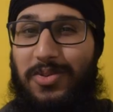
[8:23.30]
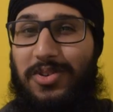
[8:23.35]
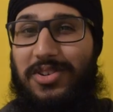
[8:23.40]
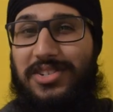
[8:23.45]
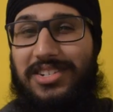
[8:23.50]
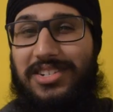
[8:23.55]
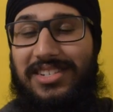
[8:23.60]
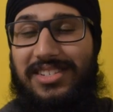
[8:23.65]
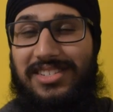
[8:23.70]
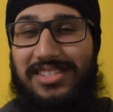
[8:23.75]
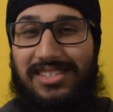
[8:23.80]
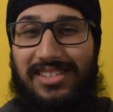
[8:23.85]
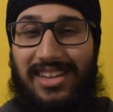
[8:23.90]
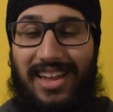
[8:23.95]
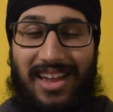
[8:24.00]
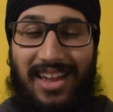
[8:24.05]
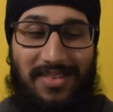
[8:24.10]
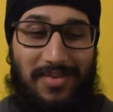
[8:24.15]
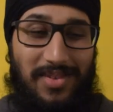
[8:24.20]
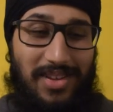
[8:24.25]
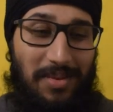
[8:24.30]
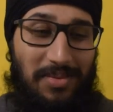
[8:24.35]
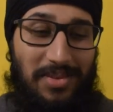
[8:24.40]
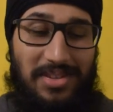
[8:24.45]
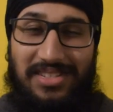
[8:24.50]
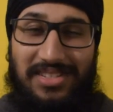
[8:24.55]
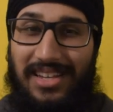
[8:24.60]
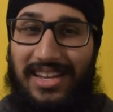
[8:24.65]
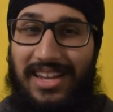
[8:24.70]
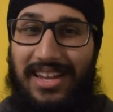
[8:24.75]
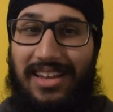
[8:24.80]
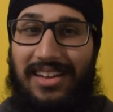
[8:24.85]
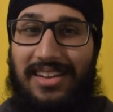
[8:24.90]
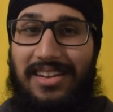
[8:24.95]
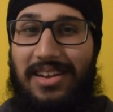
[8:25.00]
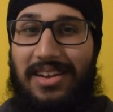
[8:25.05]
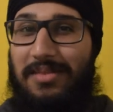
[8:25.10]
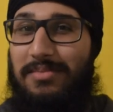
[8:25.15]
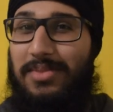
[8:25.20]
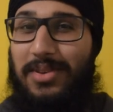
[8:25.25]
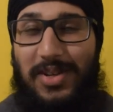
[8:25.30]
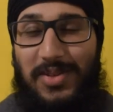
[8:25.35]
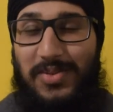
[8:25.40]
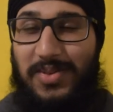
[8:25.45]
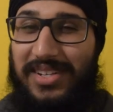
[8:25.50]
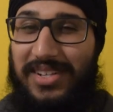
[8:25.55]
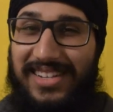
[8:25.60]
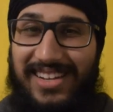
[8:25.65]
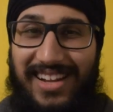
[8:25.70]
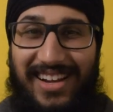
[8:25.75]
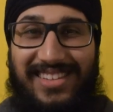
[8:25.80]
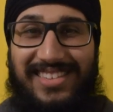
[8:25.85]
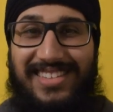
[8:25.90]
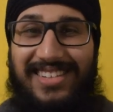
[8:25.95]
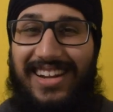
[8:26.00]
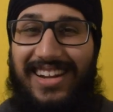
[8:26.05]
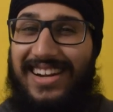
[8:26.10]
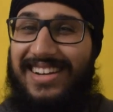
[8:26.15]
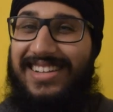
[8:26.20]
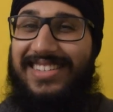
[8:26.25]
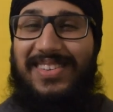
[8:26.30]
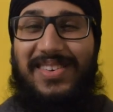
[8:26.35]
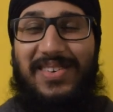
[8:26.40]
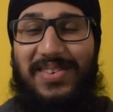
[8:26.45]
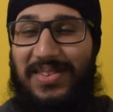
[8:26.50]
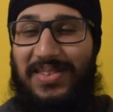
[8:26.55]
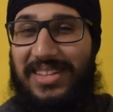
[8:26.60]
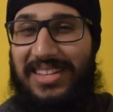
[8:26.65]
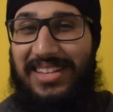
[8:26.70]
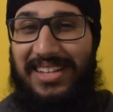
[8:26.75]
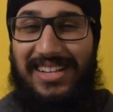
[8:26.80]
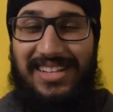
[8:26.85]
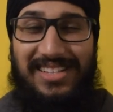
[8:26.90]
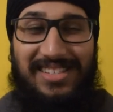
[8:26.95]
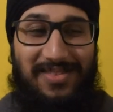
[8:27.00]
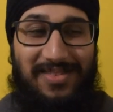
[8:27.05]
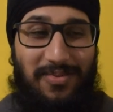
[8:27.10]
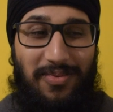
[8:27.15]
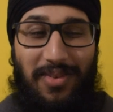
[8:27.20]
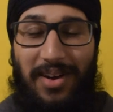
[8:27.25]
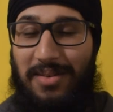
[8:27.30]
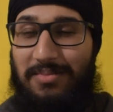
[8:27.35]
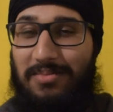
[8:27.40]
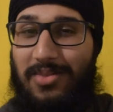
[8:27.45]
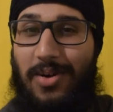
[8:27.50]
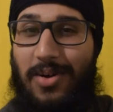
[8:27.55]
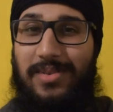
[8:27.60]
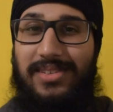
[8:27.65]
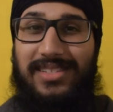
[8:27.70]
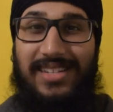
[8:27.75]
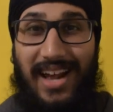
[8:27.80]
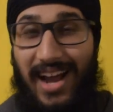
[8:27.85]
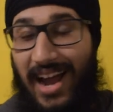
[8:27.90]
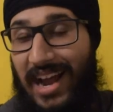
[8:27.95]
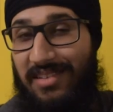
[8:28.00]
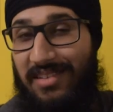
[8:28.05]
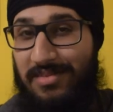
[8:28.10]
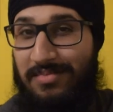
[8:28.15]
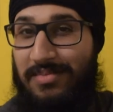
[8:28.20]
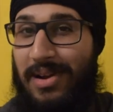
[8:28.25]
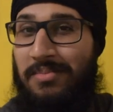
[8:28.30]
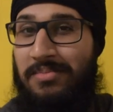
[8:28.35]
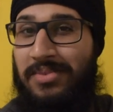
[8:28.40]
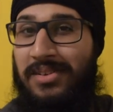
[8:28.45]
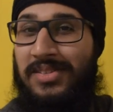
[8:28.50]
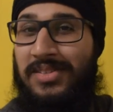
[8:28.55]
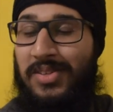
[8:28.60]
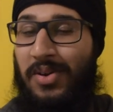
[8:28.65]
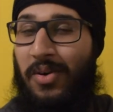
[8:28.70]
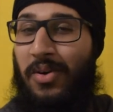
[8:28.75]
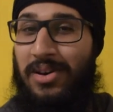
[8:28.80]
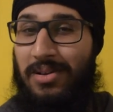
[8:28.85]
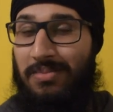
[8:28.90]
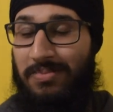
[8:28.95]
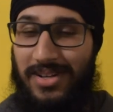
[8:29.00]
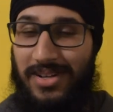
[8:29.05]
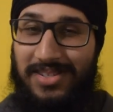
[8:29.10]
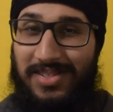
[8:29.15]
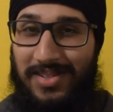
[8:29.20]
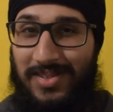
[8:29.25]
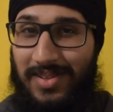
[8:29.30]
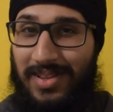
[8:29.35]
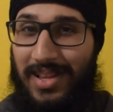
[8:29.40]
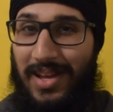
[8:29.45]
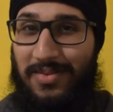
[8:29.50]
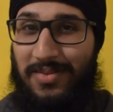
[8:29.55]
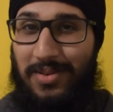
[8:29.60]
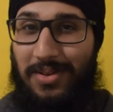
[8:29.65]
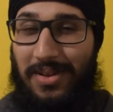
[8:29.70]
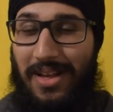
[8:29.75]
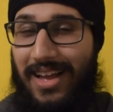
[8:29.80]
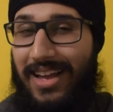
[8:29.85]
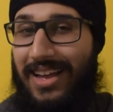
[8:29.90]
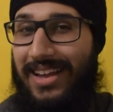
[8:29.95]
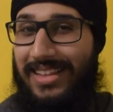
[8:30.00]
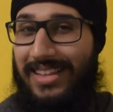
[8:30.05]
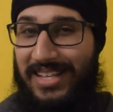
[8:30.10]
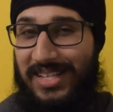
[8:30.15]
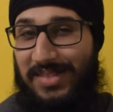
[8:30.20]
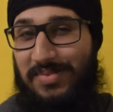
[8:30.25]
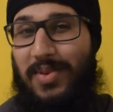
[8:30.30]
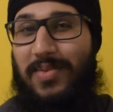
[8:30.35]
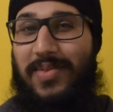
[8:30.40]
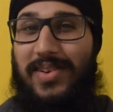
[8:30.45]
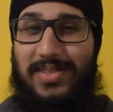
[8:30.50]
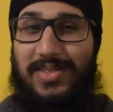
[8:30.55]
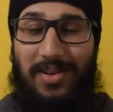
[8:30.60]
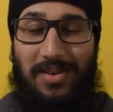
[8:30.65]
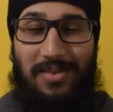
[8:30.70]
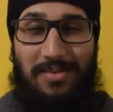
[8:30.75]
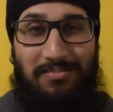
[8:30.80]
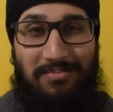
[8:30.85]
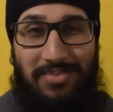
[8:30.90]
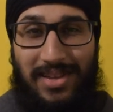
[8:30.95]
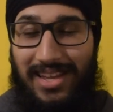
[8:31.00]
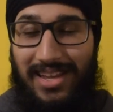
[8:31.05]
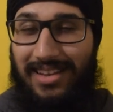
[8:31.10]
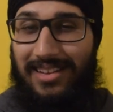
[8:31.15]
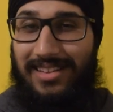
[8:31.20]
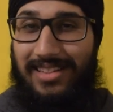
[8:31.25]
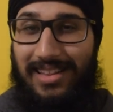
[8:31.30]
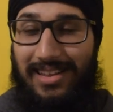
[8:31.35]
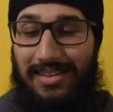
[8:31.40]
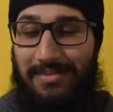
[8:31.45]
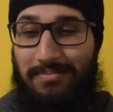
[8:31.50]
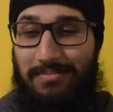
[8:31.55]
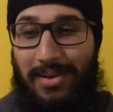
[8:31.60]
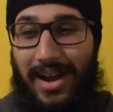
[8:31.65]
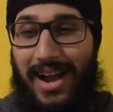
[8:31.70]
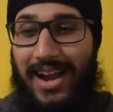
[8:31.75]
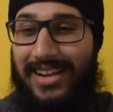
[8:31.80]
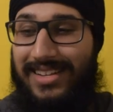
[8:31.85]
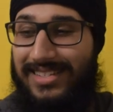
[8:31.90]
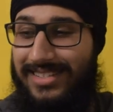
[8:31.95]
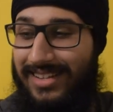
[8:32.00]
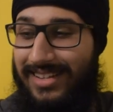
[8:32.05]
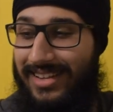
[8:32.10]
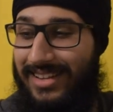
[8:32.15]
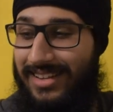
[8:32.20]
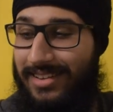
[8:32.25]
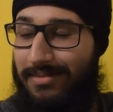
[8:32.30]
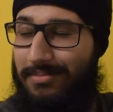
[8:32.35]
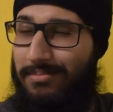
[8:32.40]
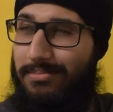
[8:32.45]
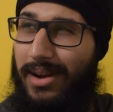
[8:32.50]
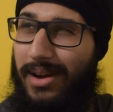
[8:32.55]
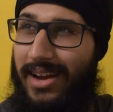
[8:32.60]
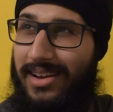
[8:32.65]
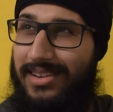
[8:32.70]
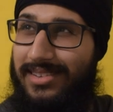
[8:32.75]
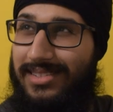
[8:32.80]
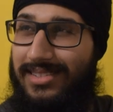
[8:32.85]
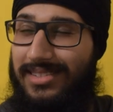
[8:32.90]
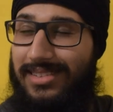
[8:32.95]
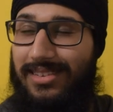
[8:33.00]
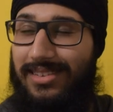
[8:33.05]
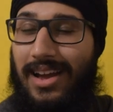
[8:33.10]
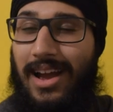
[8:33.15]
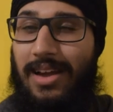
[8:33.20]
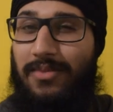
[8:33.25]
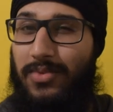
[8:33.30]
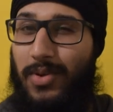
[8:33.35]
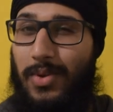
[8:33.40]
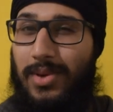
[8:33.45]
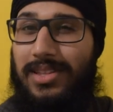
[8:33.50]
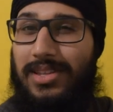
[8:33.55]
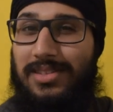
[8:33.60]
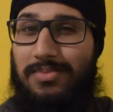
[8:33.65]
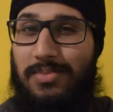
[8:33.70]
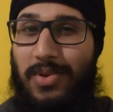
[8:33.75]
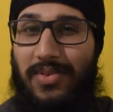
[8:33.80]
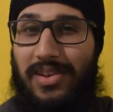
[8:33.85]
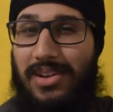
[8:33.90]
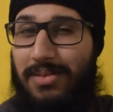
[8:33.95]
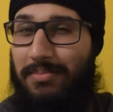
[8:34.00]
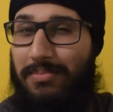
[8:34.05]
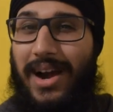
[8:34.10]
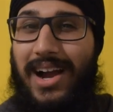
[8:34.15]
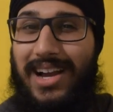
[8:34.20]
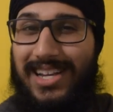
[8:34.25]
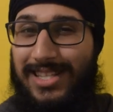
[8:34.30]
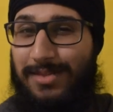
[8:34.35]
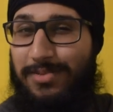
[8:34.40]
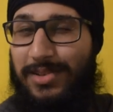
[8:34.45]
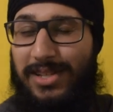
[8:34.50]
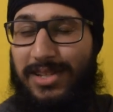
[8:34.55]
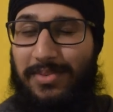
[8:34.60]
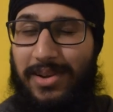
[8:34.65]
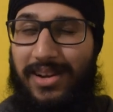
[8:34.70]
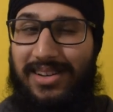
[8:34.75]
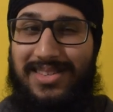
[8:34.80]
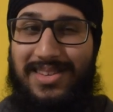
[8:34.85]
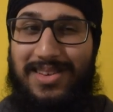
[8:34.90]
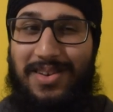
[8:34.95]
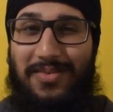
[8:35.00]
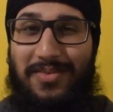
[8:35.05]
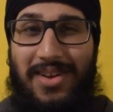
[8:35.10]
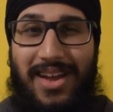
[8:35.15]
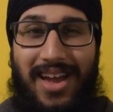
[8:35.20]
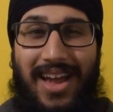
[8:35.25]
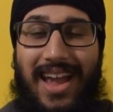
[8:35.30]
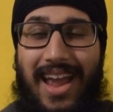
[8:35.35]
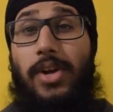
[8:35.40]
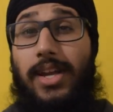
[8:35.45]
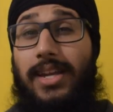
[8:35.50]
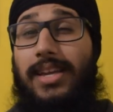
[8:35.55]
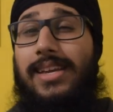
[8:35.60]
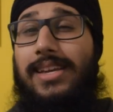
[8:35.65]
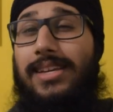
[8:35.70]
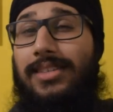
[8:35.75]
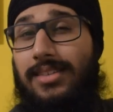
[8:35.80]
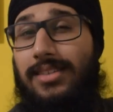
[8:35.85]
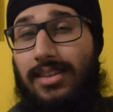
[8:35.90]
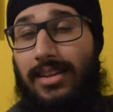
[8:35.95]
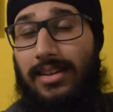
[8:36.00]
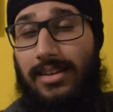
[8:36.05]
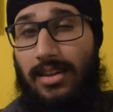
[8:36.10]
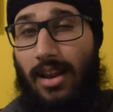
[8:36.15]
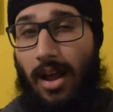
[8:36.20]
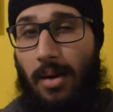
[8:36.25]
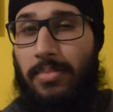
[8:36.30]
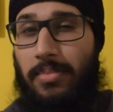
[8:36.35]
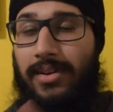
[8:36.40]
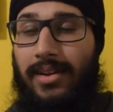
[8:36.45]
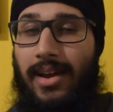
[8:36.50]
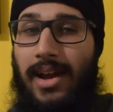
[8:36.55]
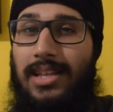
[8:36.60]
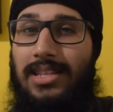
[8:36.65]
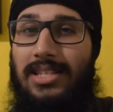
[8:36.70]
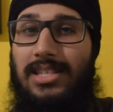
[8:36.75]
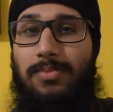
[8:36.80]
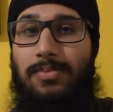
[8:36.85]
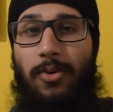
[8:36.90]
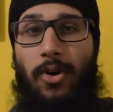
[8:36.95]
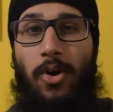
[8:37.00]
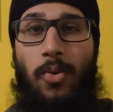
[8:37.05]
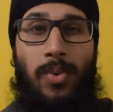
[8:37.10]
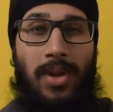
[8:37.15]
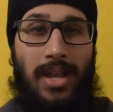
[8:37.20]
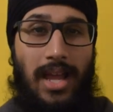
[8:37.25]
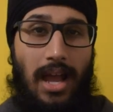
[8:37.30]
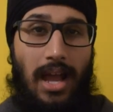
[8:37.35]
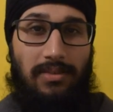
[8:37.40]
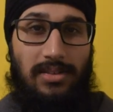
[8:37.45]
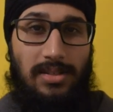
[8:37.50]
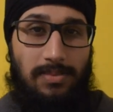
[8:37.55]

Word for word: watches, and we kept on saying, because we're connected, and it's all these fun moments I remember. So, on a personal level, this movie's being biasedly biased. I'm viewing this movie in a biased perspective. Breaking into the number nine spot, we have